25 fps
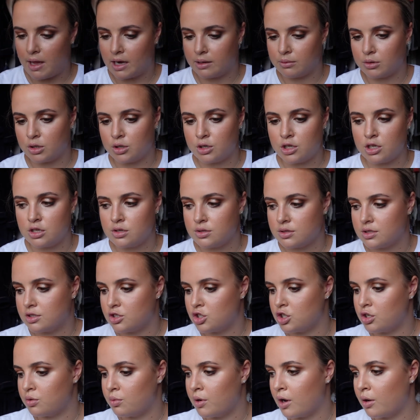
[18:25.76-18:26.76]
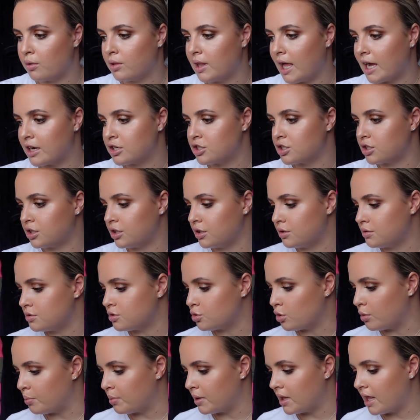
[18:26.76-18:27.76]
I'm going to use Duo Lash Glue
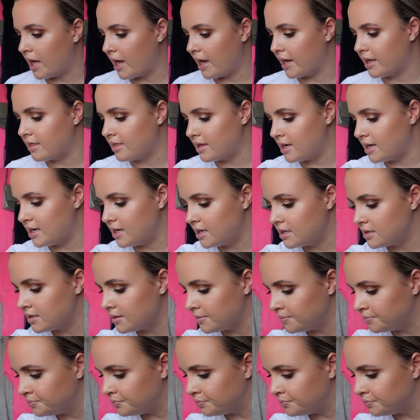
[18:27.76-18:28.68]
to apply these.